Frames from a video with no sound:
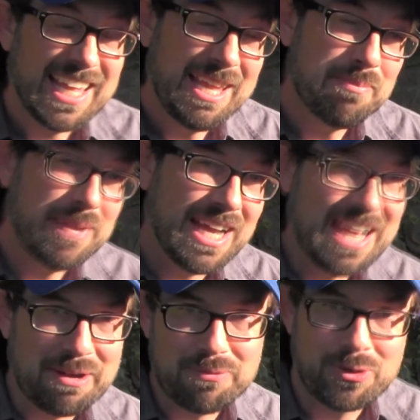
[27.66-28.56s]
keep an
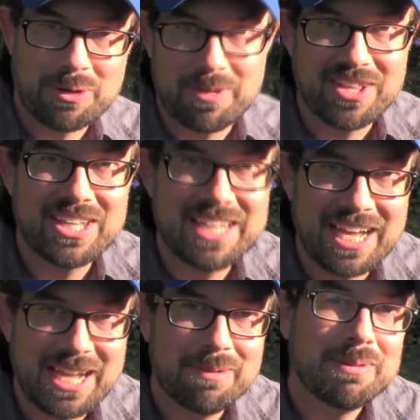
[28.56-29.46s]
eye out for them all the
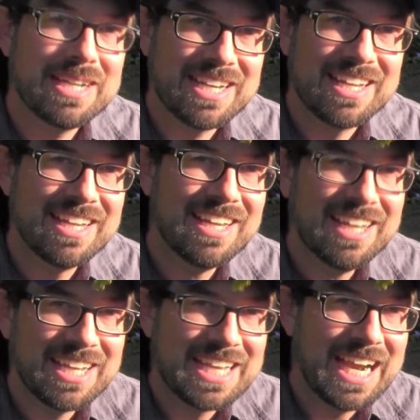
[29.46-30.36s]
time and
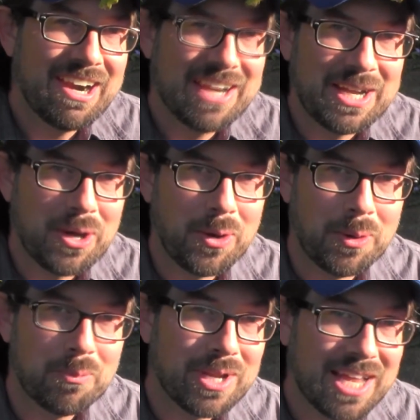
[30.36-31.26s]
carry
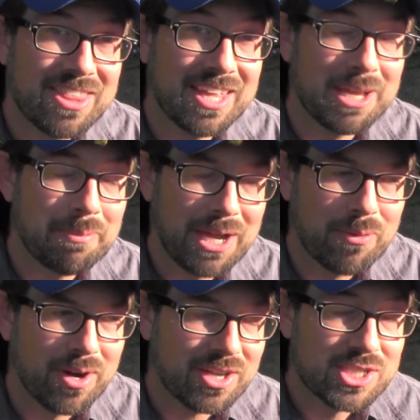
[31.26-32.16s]
home what I think might
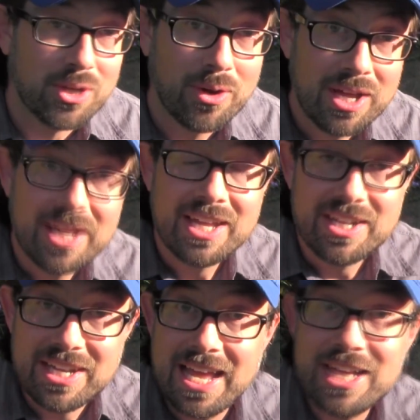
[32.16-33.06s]
work. So
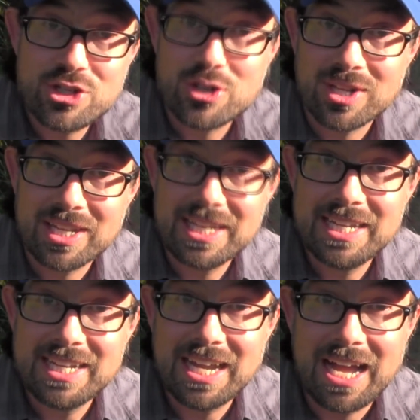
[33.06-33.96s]

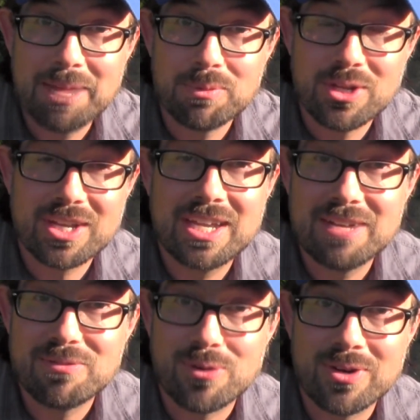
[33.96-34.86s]
naturally I'm
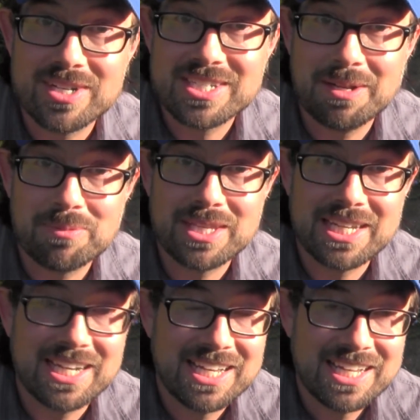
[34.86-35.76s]
looking for something